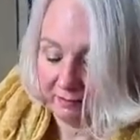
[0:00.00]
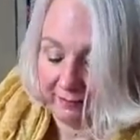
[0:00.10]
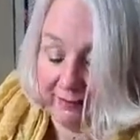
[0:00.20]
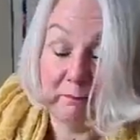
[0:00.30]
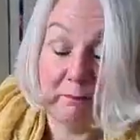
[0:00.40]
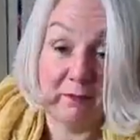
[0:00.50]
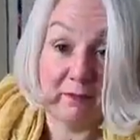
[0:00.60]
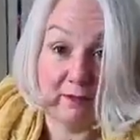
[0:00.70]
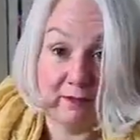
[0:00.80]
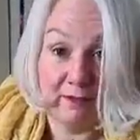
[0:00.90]

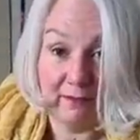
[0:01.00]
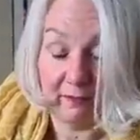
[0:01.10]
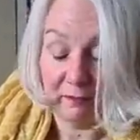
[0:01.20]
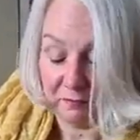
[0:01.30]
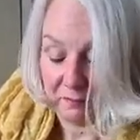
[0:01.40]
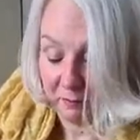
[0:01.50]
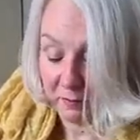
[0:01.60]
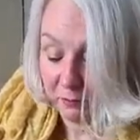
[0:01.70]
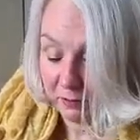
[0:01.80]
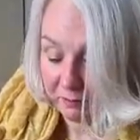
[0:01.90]
lids off the
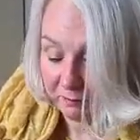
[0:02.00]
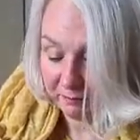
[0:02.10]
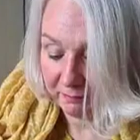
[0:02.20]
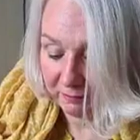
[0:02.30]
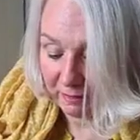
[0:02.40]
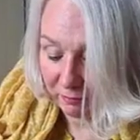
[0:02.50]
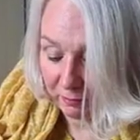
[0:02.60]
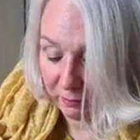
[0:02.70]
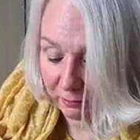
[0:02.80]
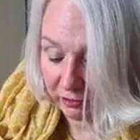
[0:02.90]
milk
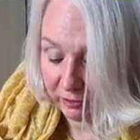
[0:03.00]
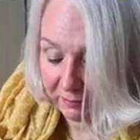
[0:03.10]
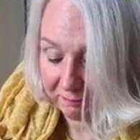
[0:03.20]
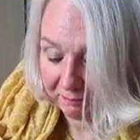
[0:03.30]
jug.